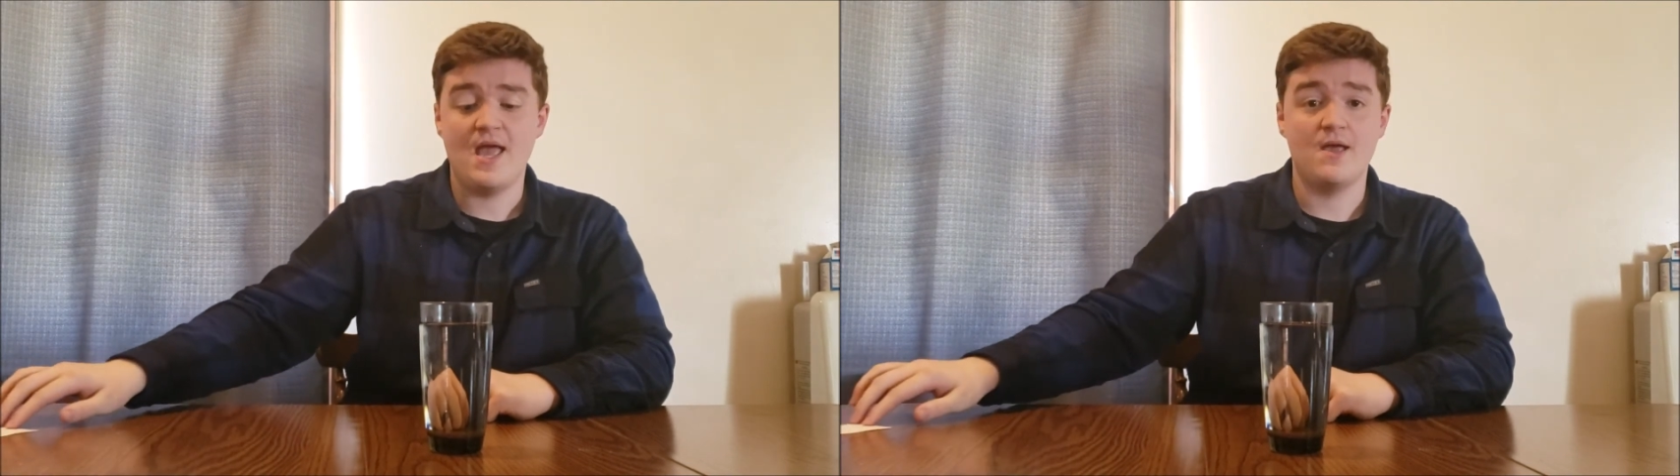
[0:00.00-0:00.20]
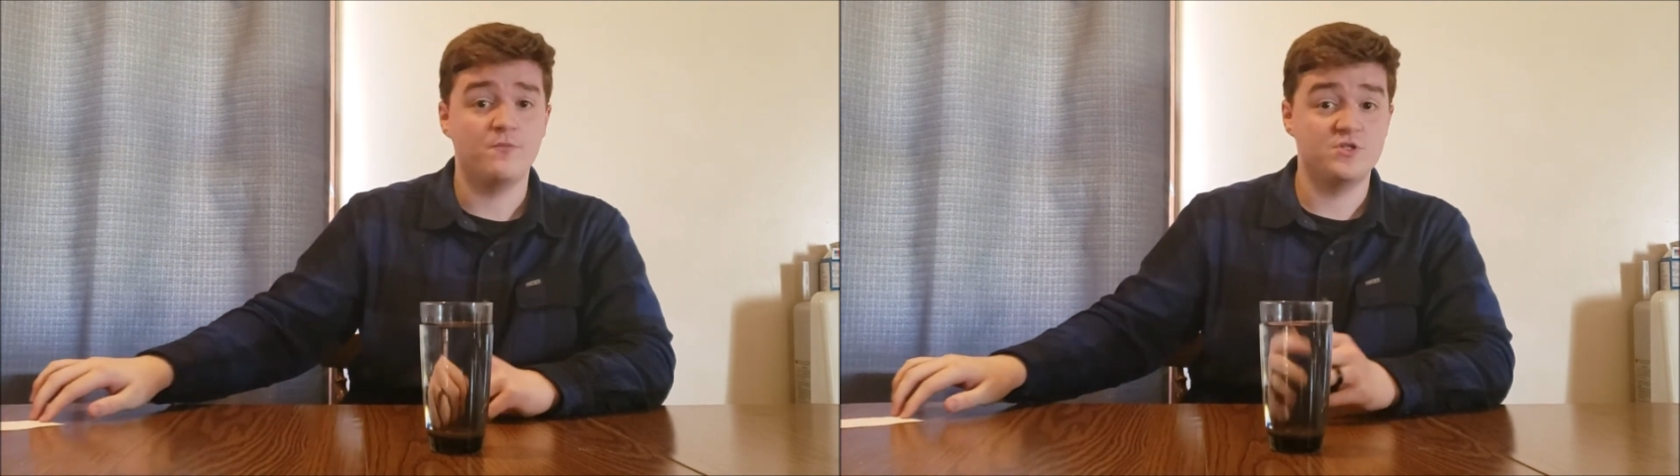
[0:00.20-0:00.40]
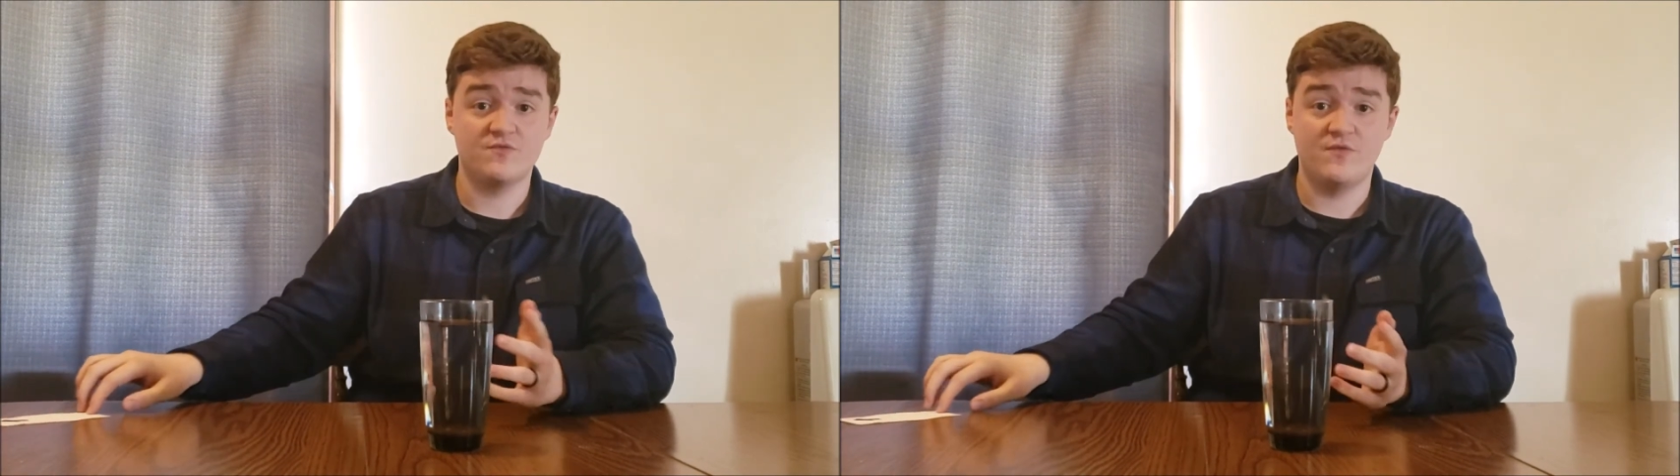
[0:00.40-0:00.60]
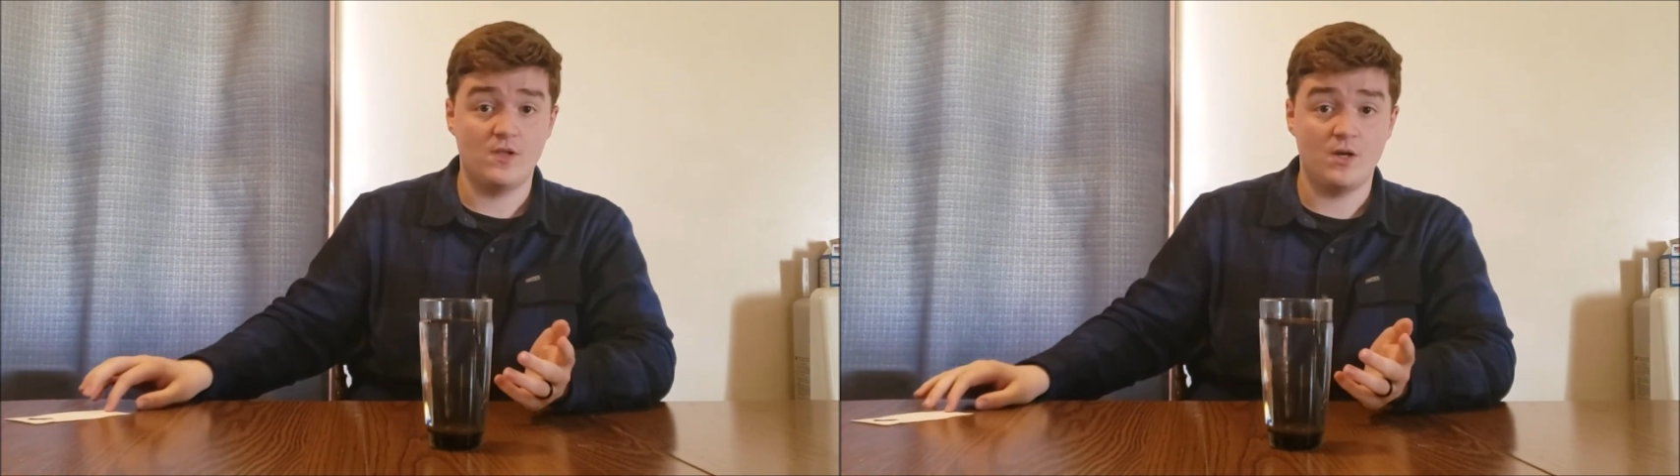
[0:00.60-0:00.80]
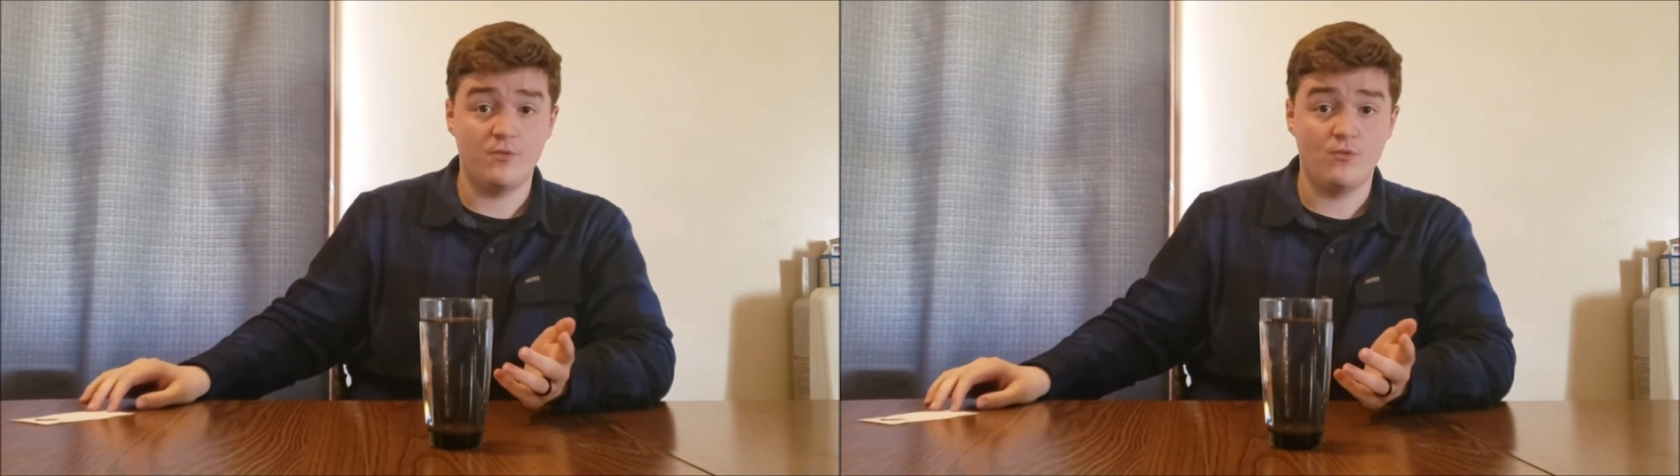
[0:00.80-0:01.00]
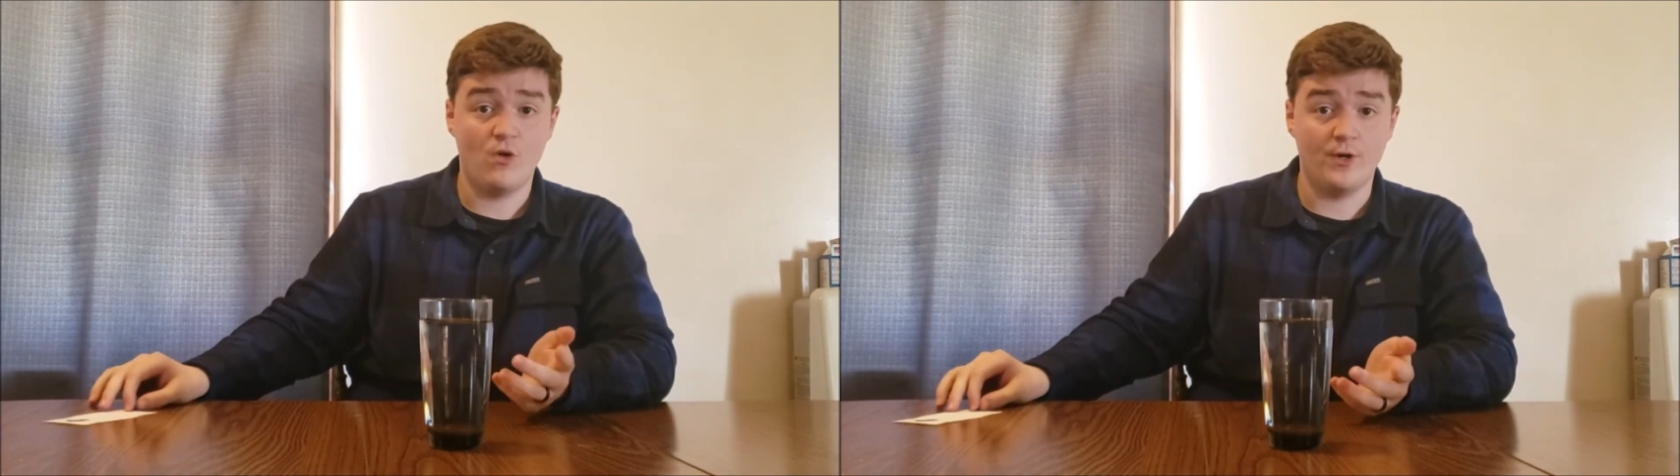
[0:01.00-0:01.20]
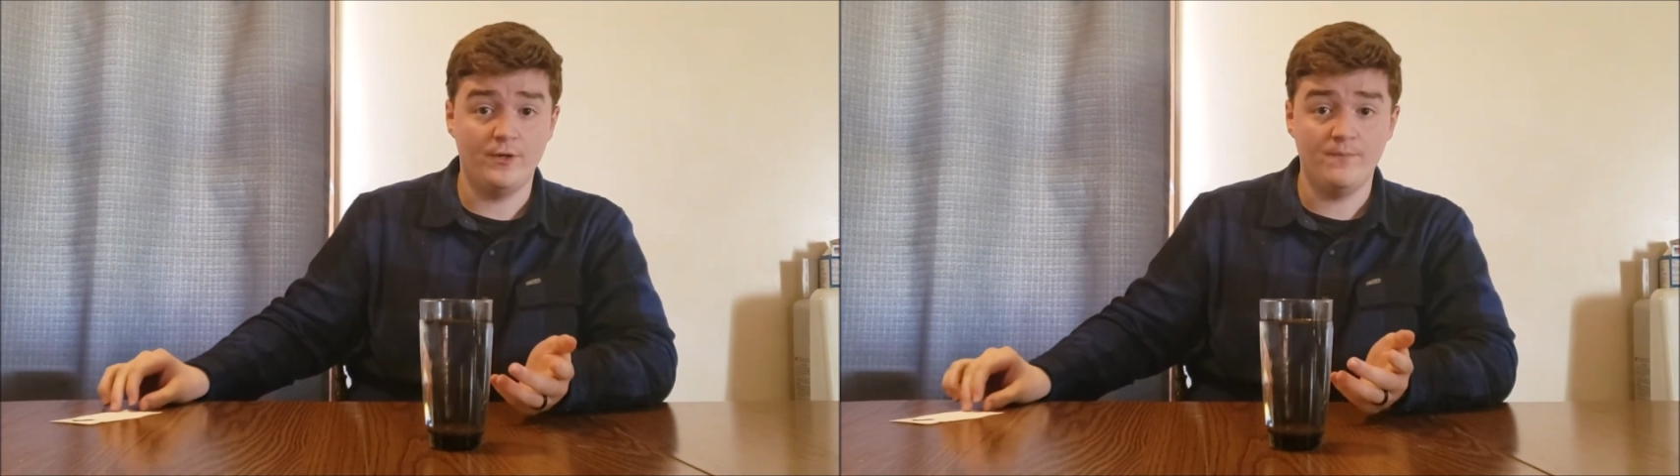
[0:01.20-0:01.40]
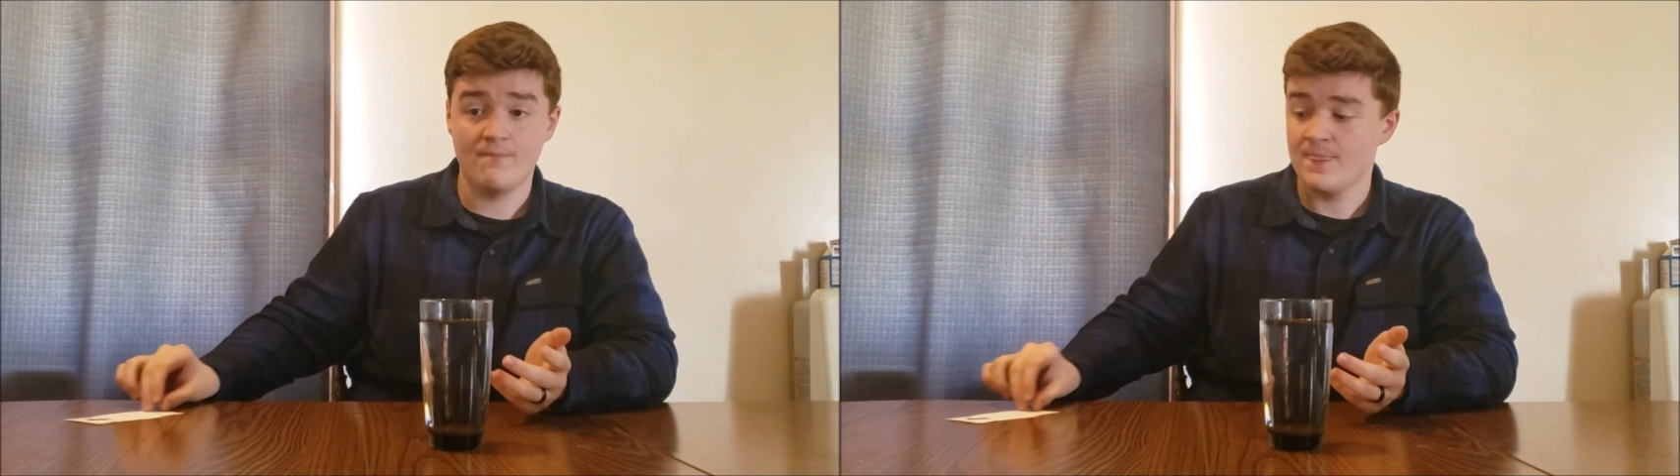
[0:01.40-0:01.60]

and we just fill it up with water.